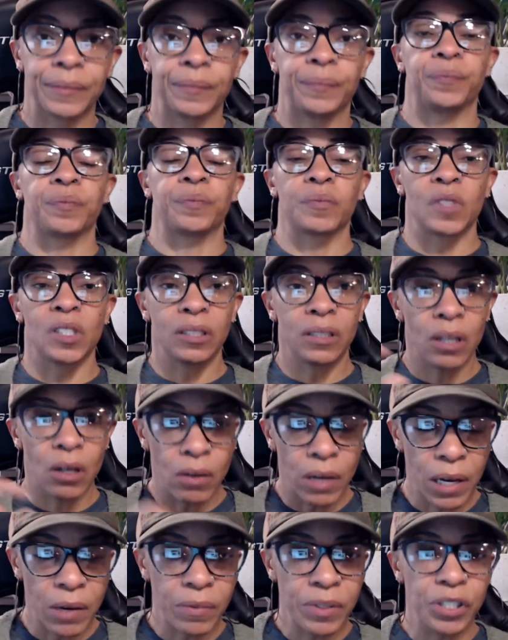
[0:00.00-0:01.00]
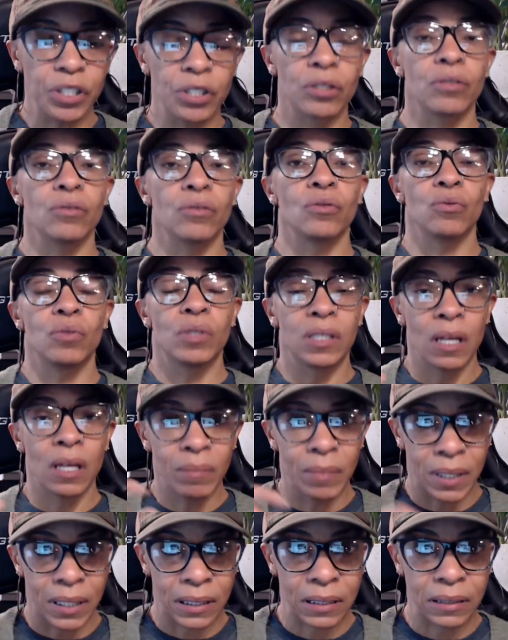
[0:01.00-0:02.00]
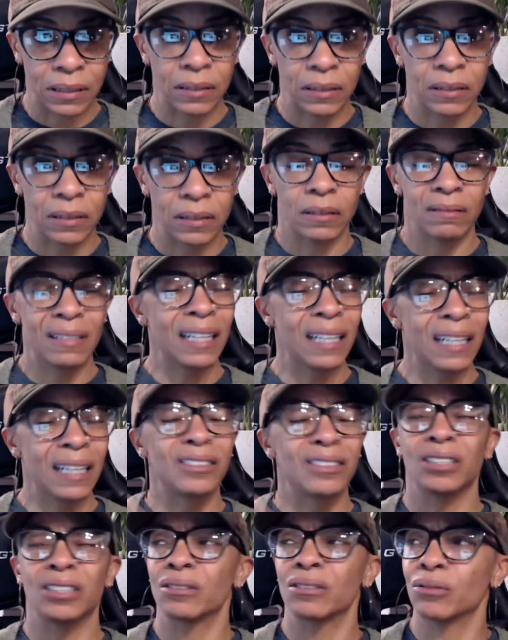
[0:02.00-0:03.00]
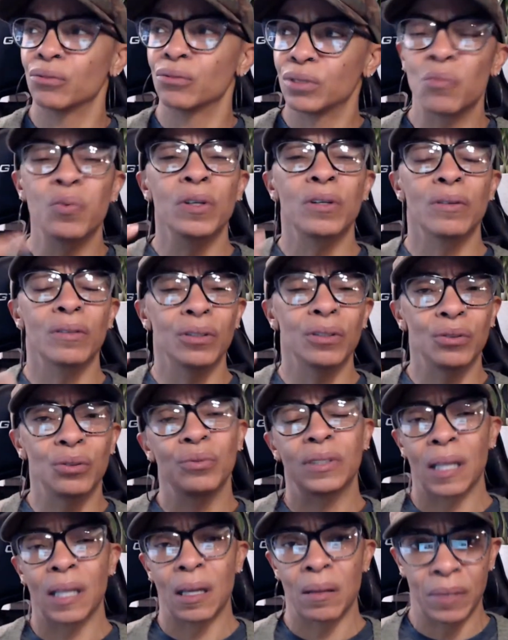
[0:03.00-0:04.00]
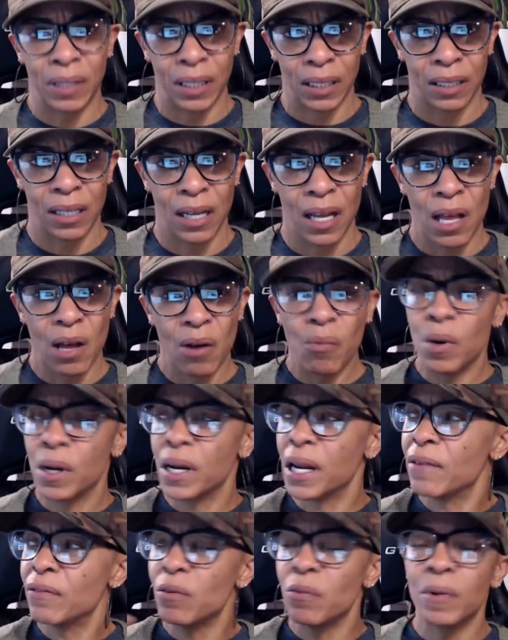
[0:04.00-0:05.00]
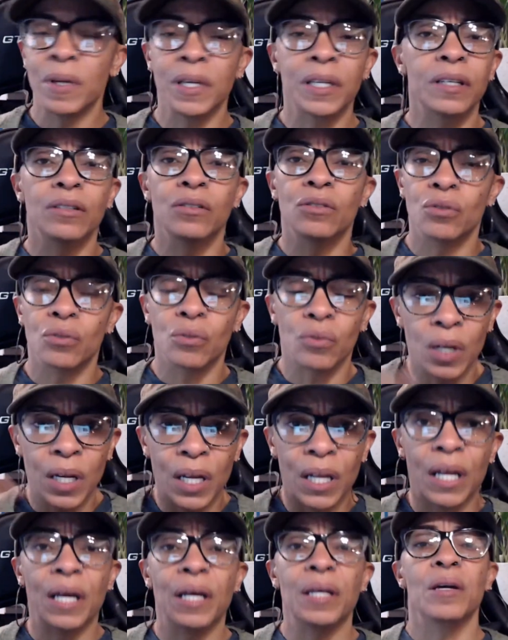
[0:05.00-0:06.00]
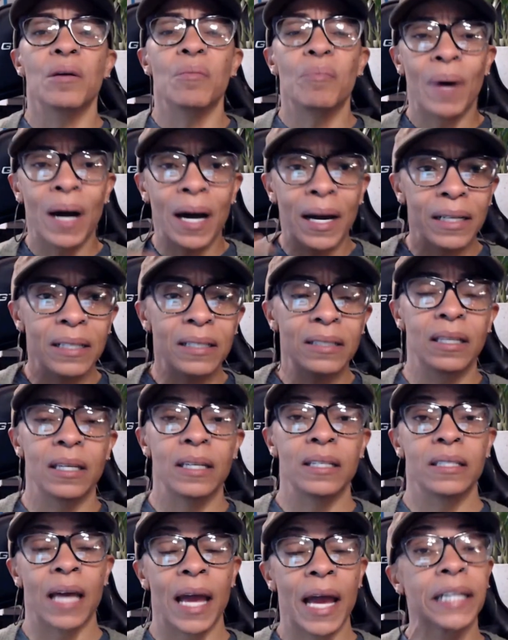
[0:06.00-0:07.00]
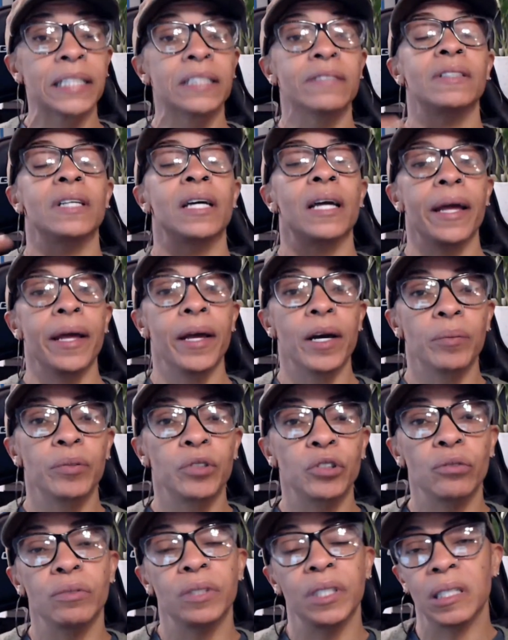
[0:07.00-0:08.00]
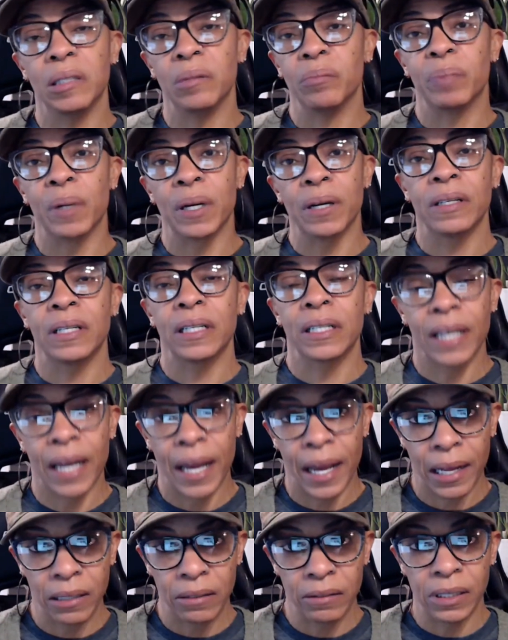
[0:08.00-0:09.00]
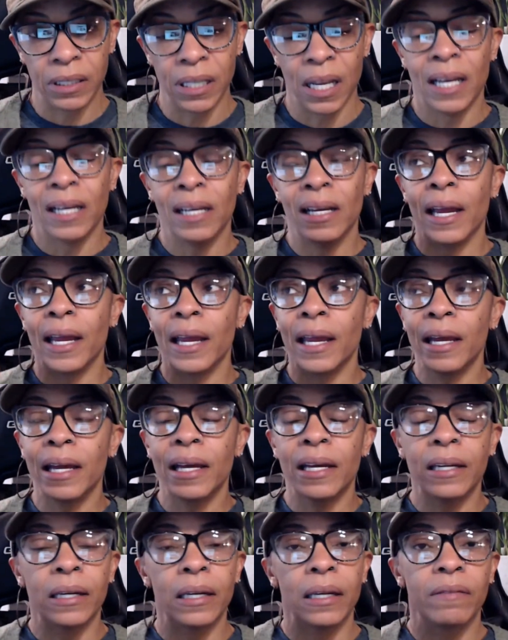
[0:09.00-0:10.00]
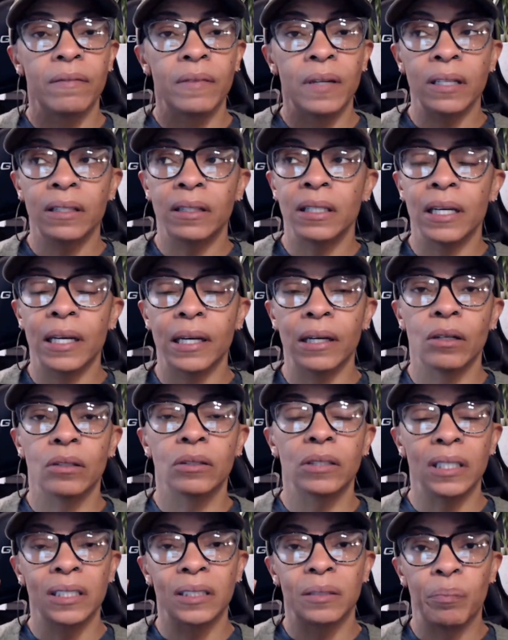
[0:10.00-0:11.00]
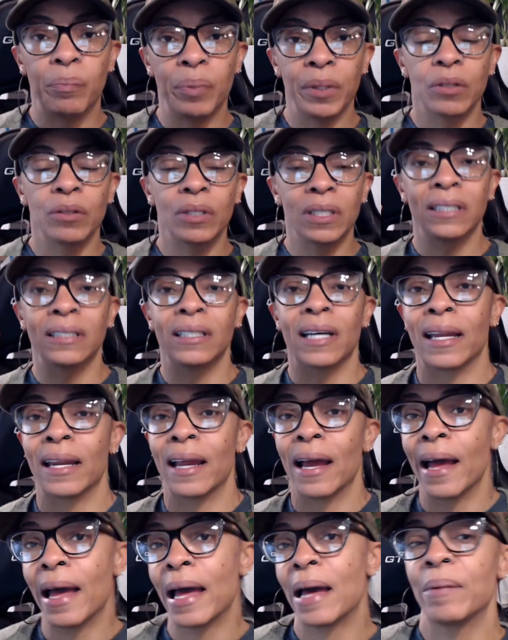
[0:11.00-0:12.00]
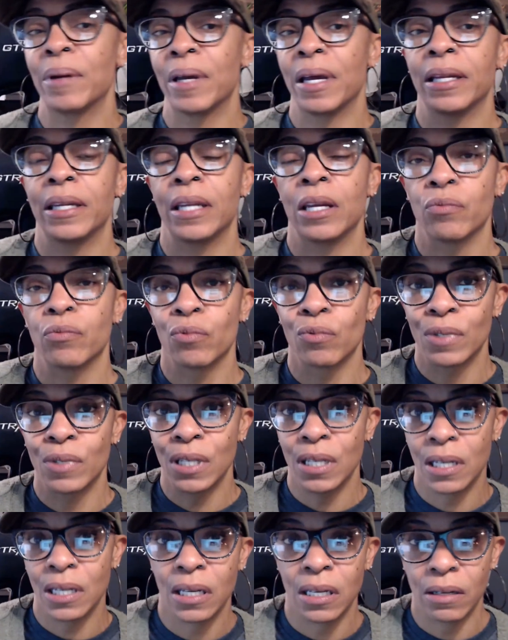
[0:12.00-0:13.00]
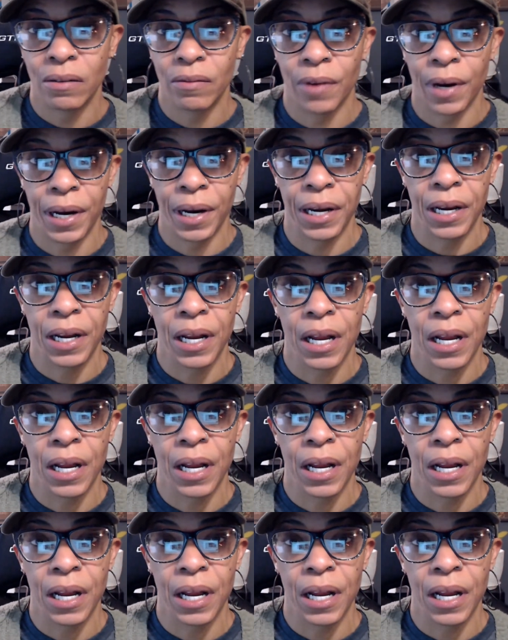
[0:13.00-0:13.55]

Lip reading: Just say, okay, we're just gonna do something. Not just gonna do something, we're gonna do something. Whatever we can do, and your body stays active, and that helps you keep burning calories. And if nothing else, is building that habit and that routine, right?